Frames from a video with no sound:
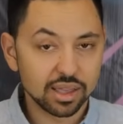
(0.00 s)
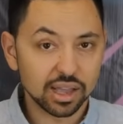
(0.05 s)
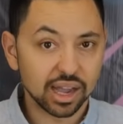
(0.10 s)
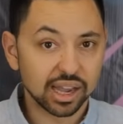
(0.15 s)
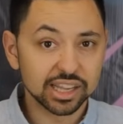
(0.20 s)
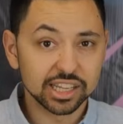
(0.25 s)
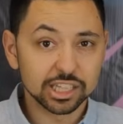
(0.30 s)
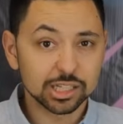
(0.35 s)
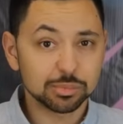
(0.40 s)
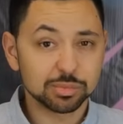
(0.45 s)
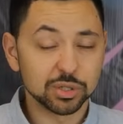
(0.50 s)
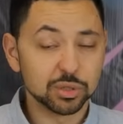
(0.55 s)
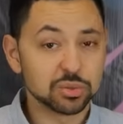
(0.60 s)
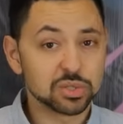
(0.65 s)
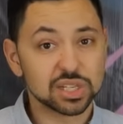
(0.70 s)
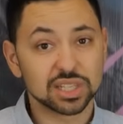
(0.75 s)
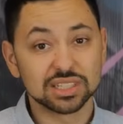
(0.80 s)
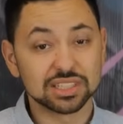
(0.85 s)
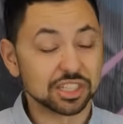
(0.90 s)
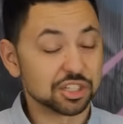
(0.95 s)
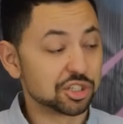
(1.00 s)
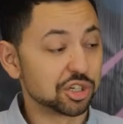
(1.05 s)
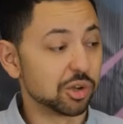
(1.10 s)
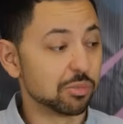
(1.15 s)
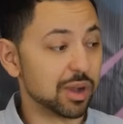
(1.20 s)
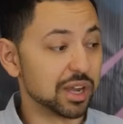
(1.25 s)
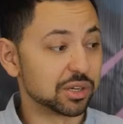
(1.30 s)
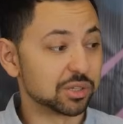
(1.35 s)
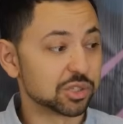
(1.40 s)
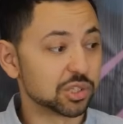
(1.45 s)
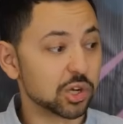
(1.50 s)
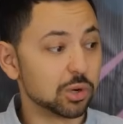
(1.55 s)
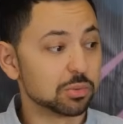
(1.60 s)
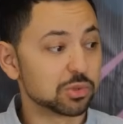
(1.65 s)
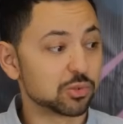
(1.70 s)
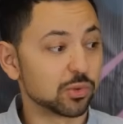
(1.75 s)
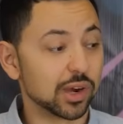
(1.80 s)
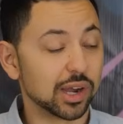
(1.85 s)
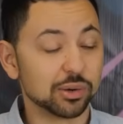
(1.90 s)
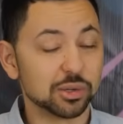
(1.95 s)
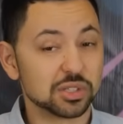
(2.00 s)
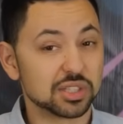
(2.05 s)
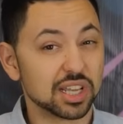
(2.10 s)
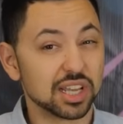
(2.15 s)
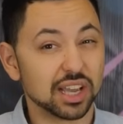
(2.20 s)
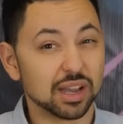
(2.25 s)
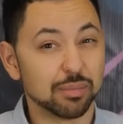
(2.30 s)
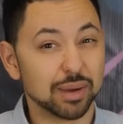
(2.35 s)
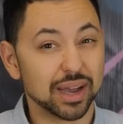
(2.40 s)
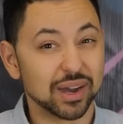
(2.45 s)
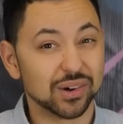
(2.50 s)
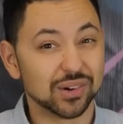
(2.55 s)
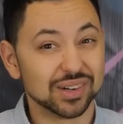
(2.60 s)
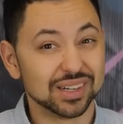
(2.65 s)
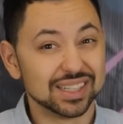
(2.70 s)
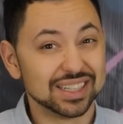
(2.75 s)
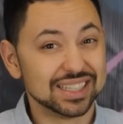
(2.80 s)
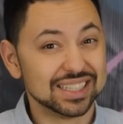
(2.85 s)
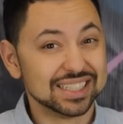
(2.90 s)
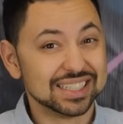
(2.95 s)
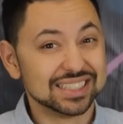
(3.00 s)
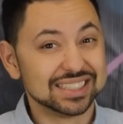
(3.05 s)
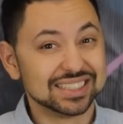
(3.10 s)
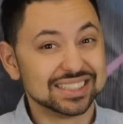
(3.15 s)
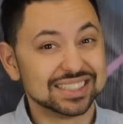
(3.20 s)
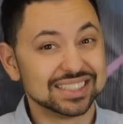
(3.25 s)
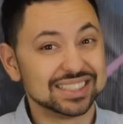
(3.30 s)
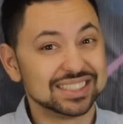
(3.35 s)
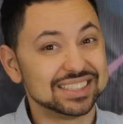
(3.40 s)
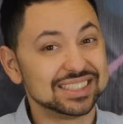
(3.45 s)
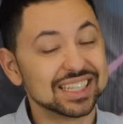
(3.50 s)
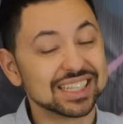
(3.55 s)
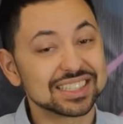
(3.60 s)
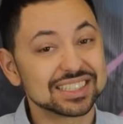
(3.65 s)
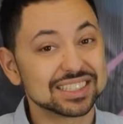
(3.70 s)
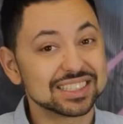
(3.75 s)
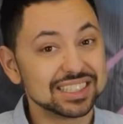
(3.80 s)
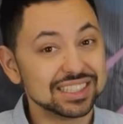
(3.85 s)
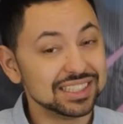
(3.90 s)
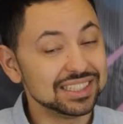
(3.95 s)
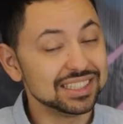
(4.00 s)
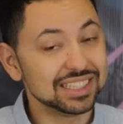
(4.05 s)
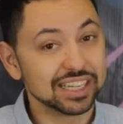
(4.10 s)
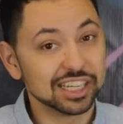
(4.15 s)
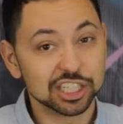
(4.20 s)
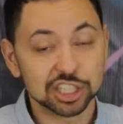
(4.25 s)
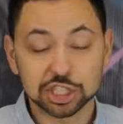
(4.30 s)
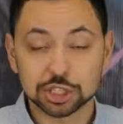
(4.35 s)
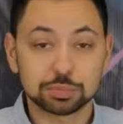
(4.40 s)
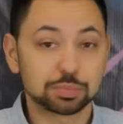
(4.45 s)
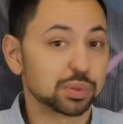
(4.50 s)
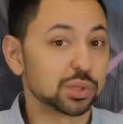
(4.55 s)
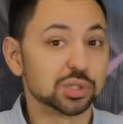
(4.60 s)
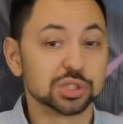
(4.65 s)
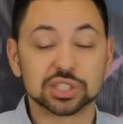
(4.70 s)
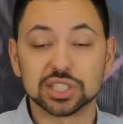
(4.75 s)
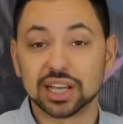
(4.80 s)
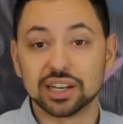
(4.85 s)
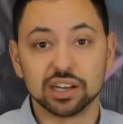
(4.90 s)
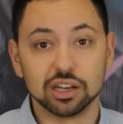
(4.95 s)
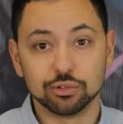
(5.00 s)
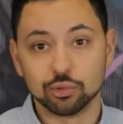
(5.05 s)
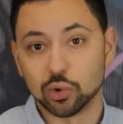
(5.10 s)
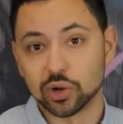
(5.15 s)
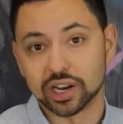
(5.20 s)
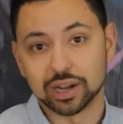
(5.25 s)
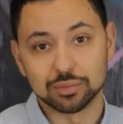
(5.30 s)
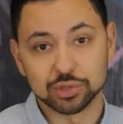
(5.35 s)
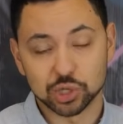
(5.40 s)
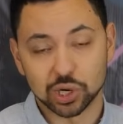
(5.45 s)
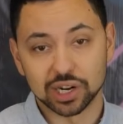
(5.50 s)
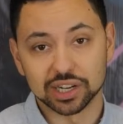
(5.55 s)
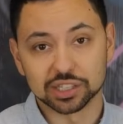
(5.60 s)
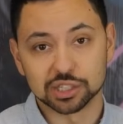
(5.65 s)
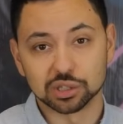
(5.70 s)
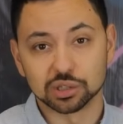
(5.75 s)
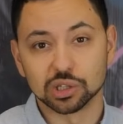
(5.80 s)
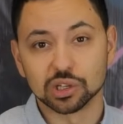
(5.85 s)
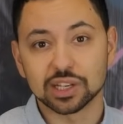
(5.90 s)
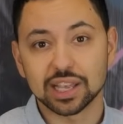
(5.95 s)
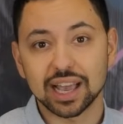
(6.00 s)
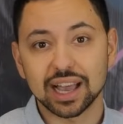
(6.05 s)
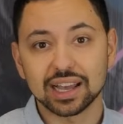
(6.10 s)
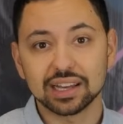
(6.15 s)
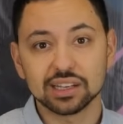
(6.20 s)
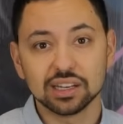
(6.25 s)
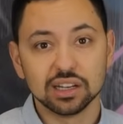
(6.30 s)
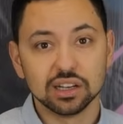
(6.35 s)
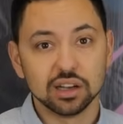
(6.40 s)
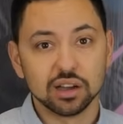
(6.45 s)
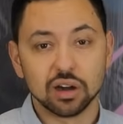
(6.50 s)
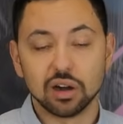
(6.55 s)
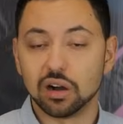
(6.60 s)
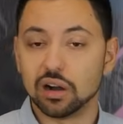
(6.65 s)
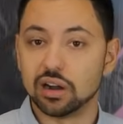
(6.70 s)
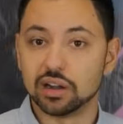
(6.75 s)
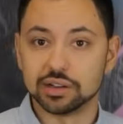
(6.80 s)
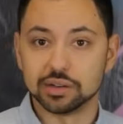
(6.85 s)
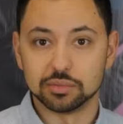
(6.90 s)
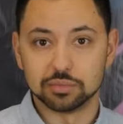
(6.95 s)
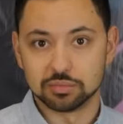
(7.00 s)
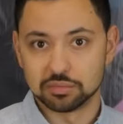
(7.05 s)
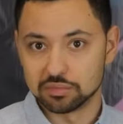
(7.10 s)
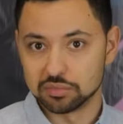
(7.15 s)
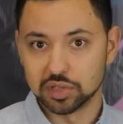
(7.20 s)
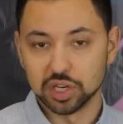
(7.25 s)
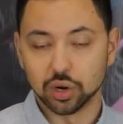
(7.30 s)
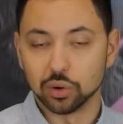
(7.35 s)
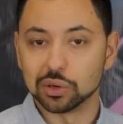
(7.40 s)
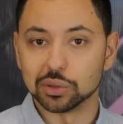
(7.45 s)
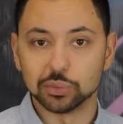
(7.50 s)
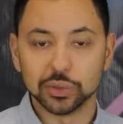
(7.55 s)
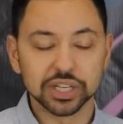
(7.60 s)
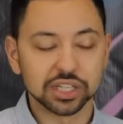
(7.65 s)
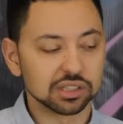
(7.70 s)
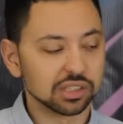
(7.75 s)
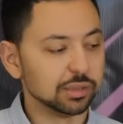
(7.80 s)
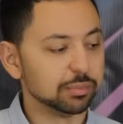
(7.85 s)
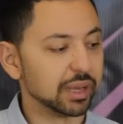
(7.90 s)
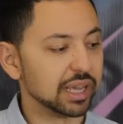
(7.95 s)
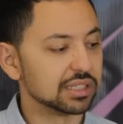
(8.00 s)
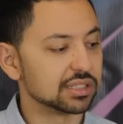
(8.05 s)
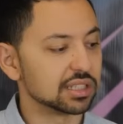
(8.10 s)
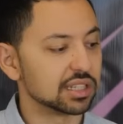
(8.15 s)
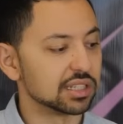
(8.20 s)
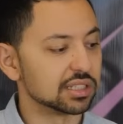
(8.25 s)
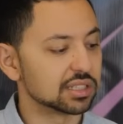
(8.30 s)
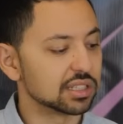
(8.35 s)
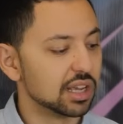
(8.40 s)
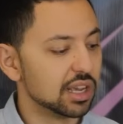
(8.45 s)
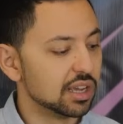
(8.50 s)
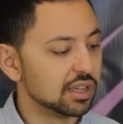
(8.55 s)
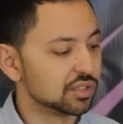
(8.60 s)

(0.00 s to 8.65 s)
I end up using digital microscopes for, I would say, about 60-ish% of what I'm trying to look at on, a weekly basis.